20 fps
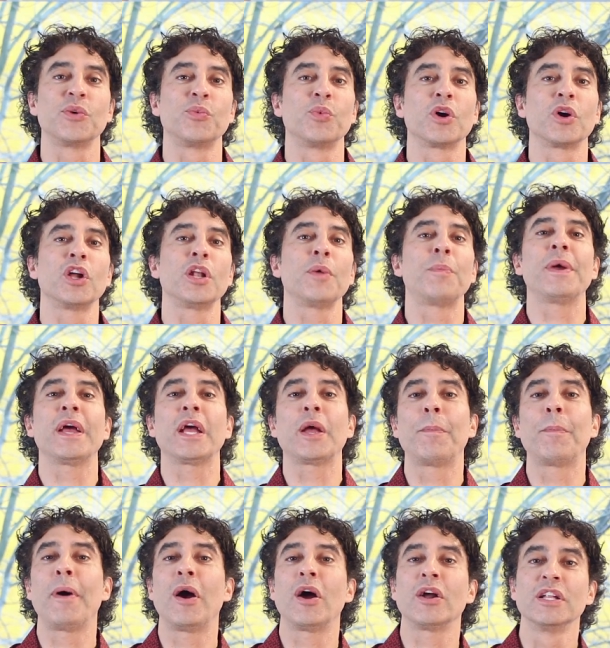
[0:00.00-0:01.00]
And we're gonna pick
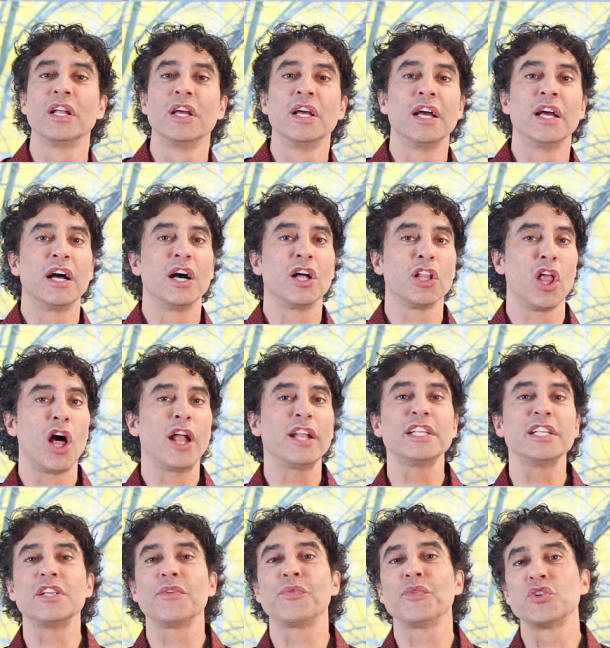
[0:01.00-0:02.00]
apart a lot
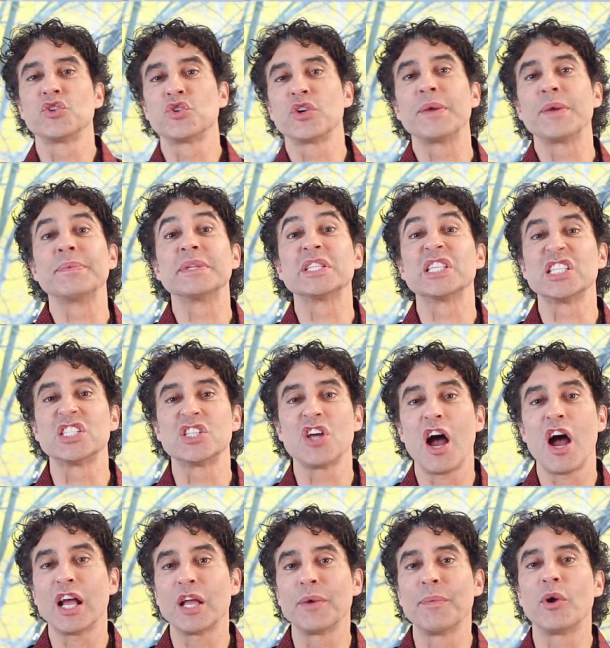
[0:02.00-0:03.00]
of different treatments and
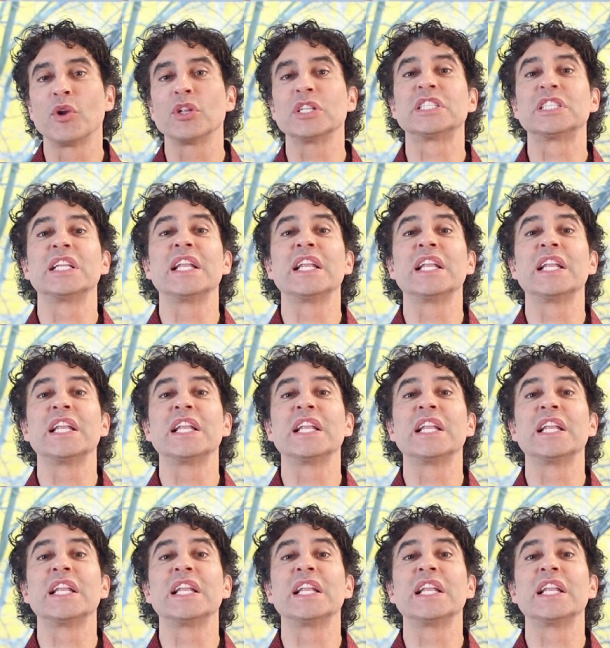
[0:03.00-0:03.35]
talk about it.